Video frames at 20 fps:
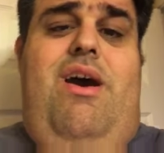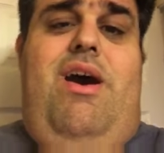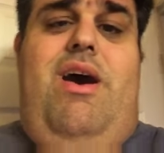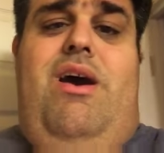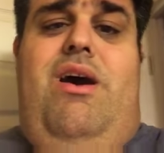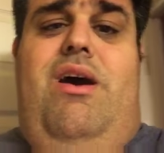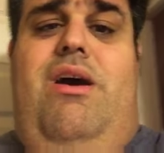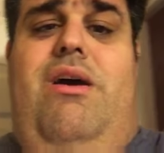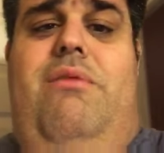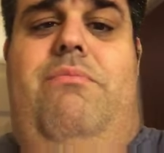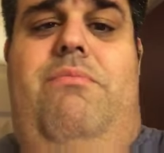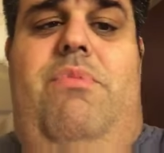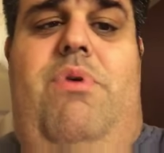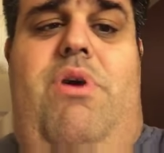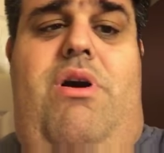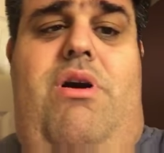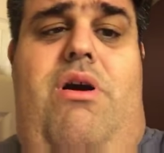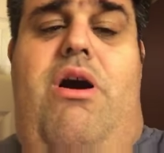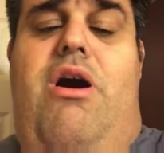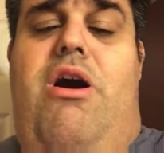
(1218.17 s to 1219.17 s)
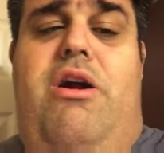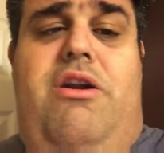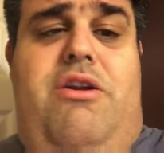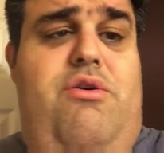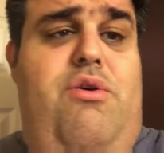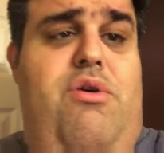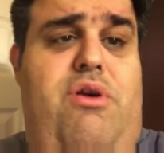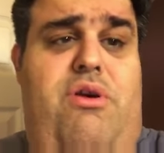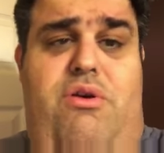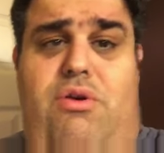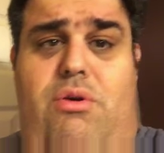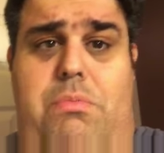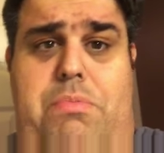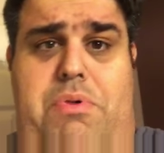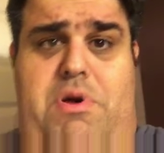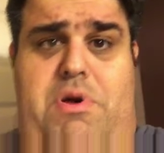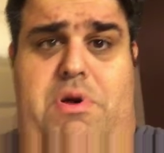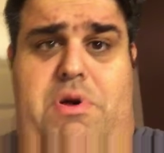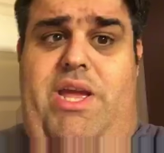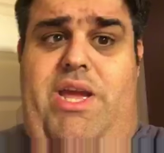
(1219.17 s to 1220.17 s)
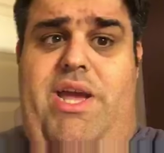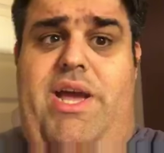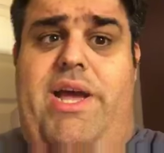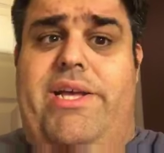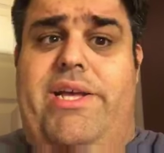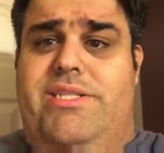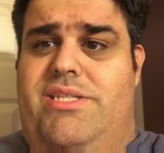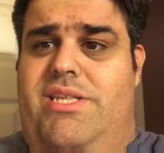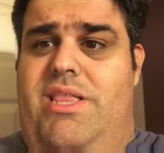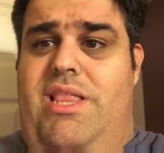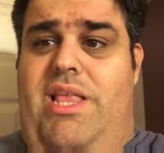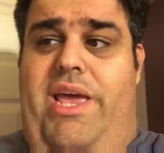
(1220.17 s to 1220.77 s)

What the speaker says: Hardcore couponing, guys.